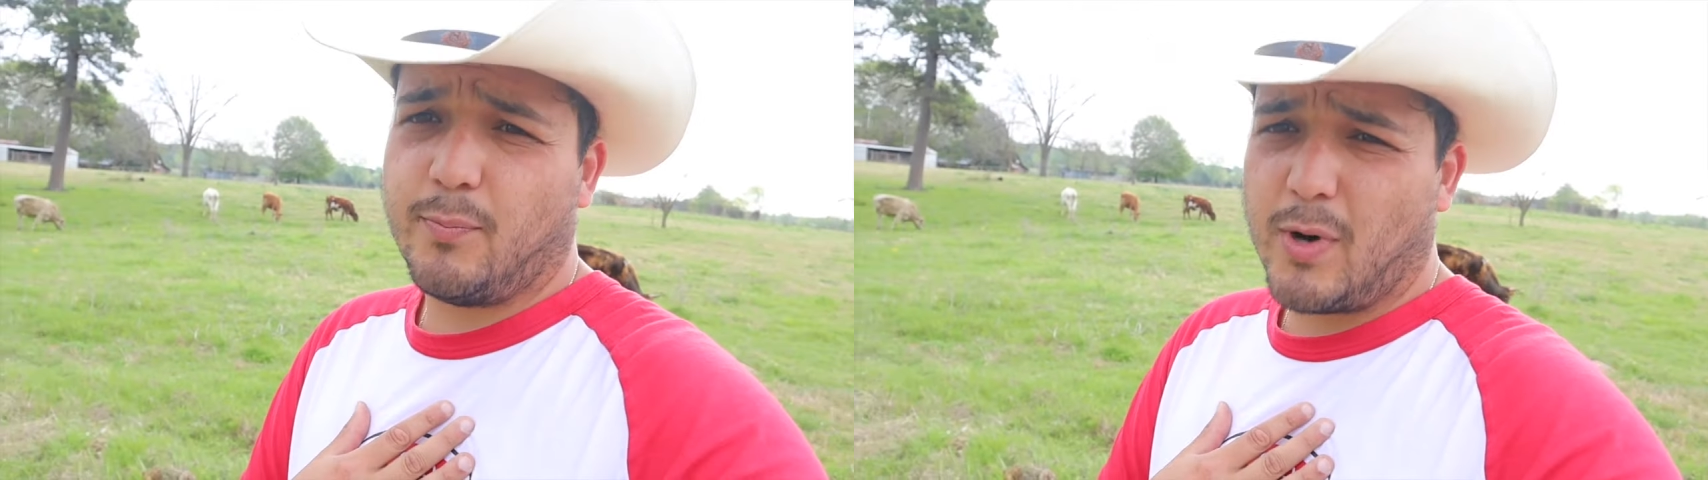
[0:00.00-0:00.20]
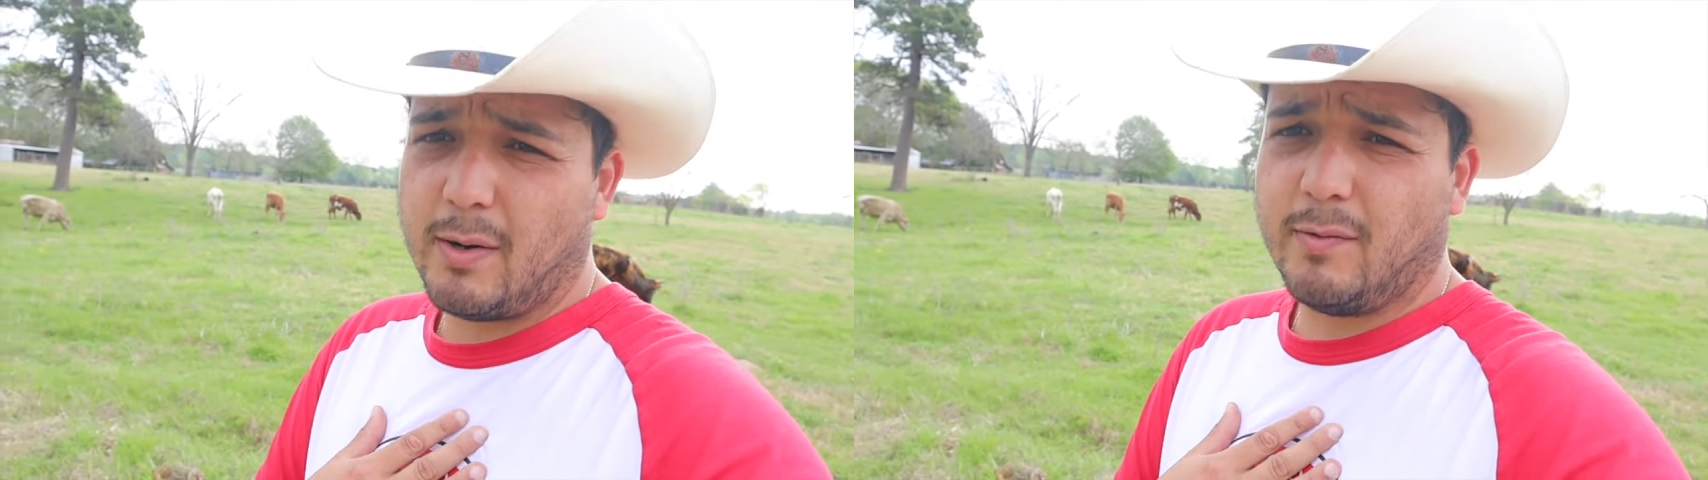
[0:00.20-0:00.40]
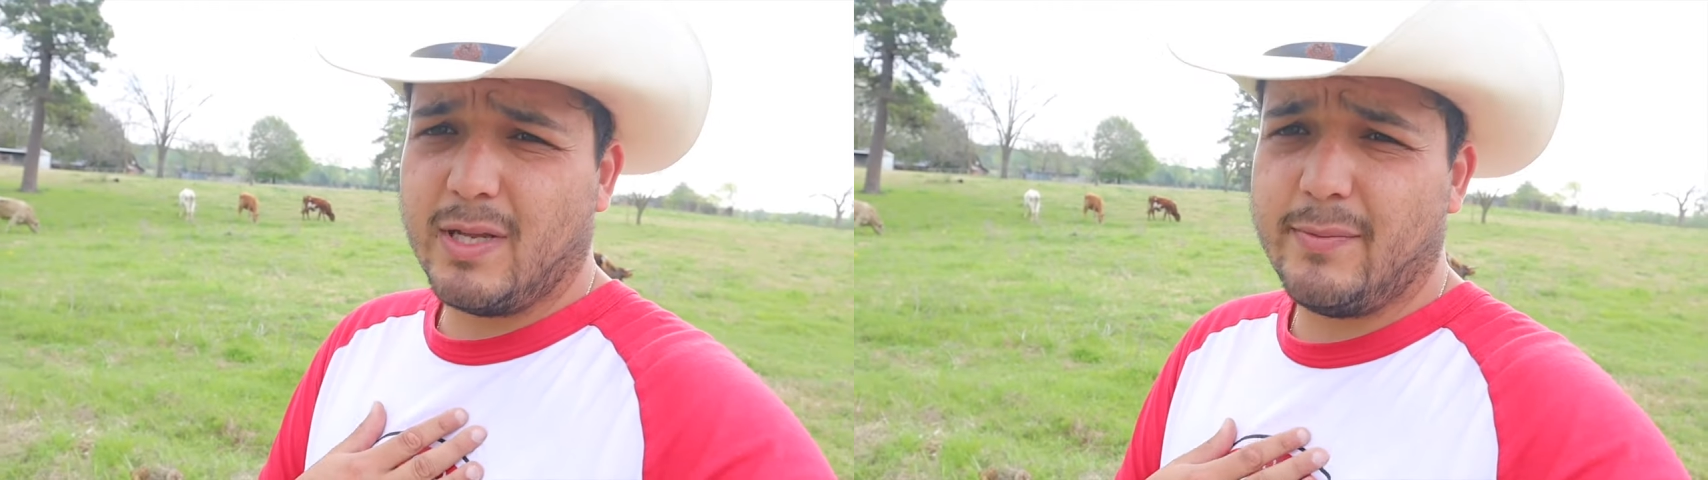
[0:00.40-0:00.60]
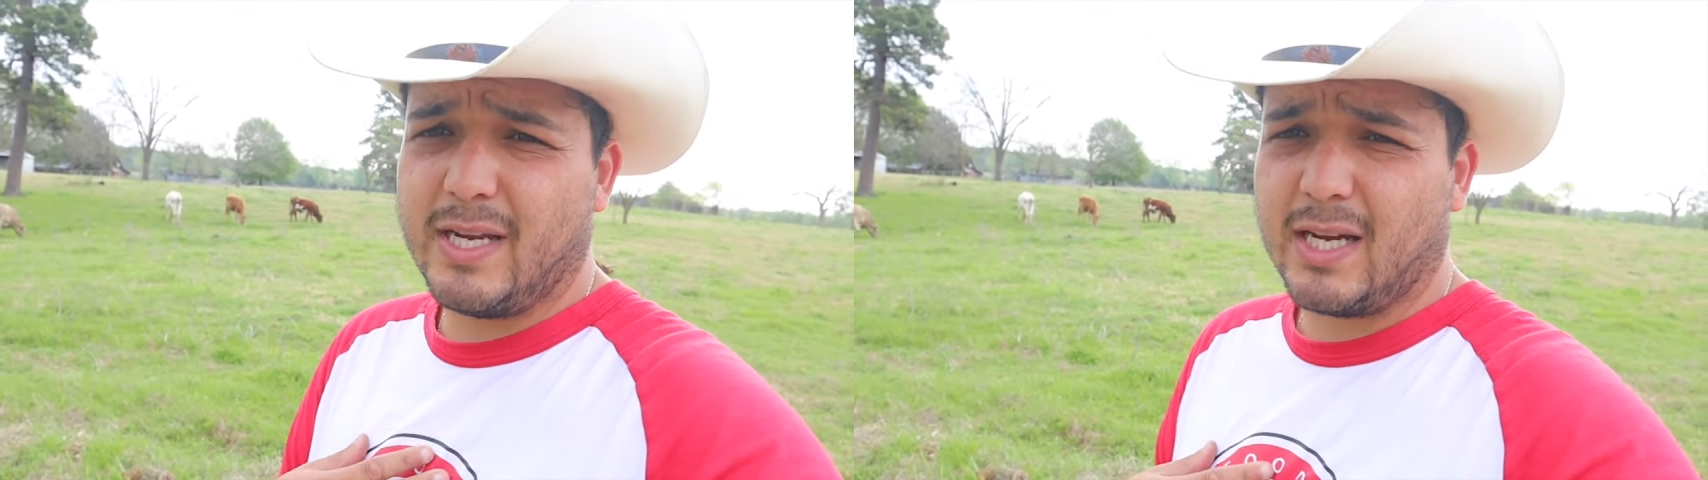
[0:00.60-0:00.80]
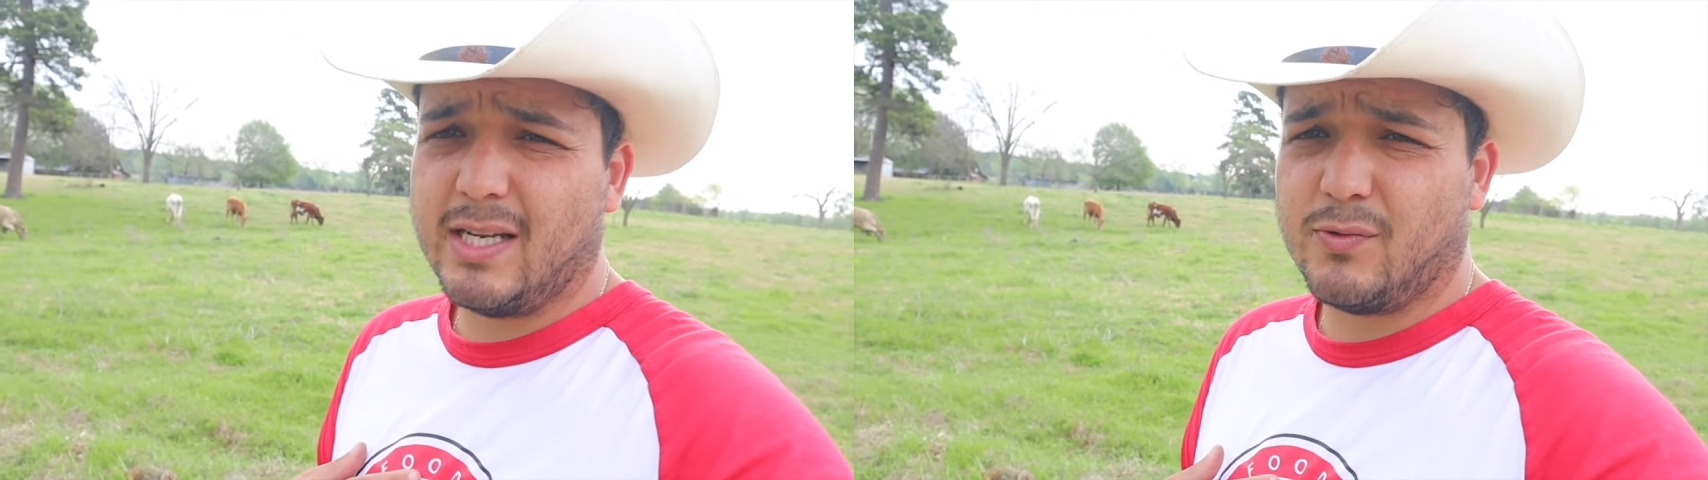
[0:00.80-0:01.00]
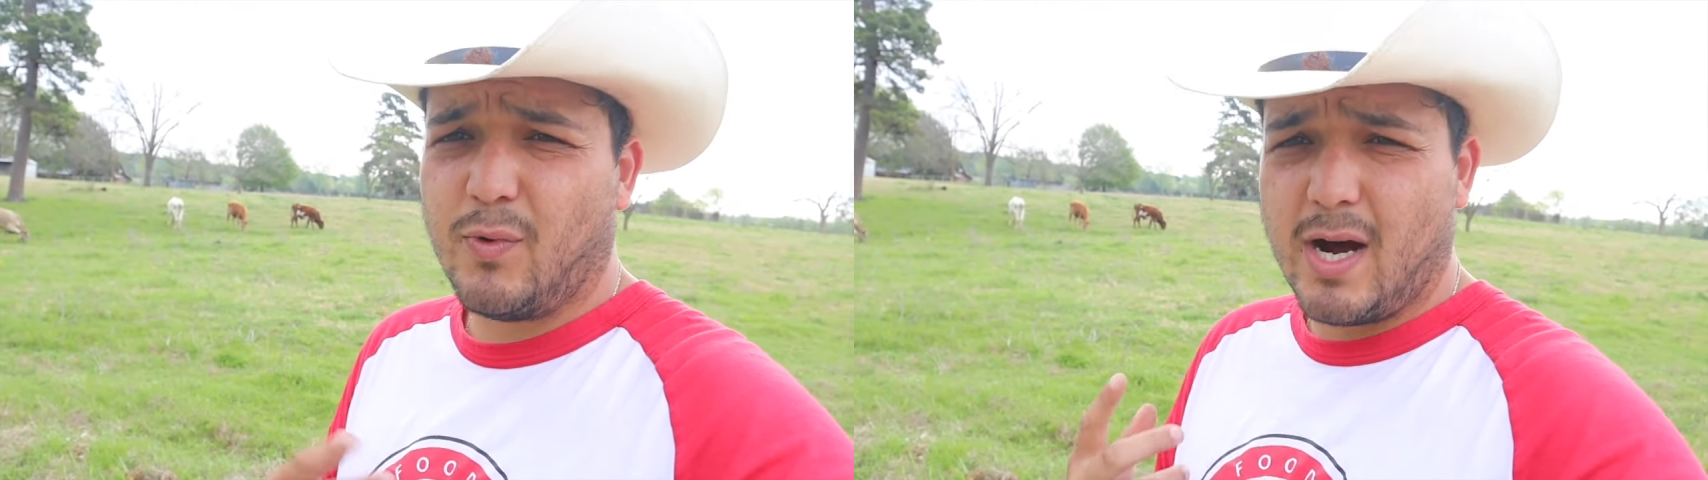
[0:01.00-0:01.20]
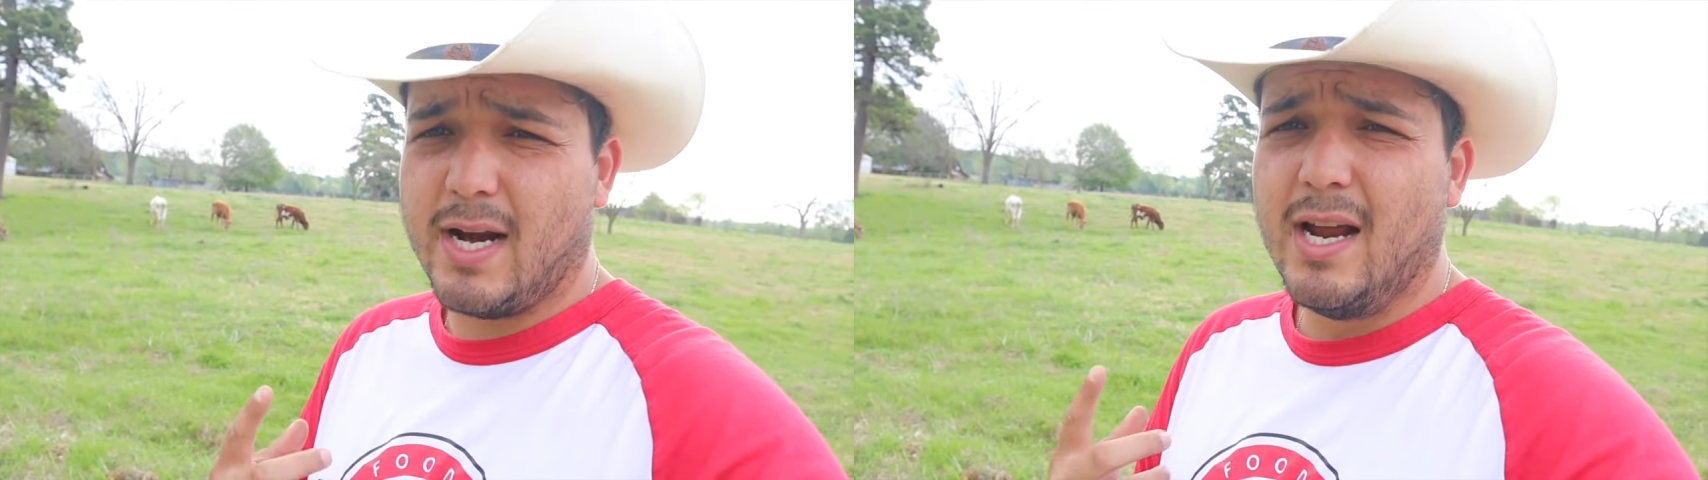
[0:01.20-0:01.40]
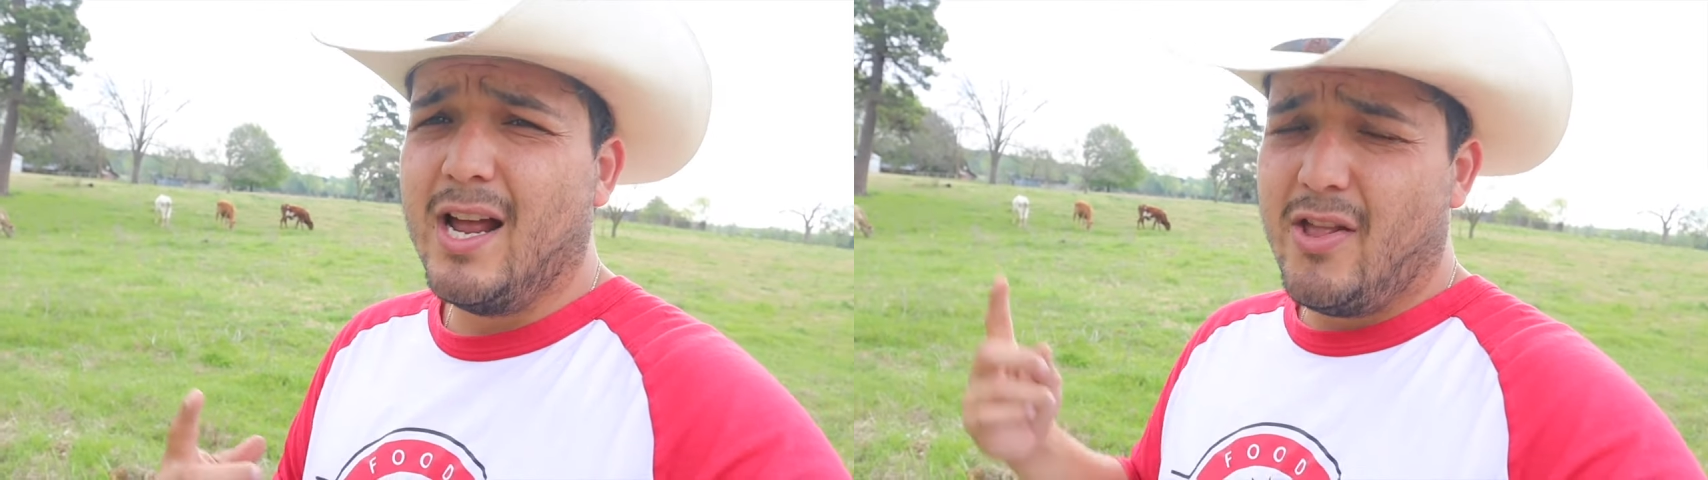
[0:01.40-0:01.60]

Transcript: probably because one,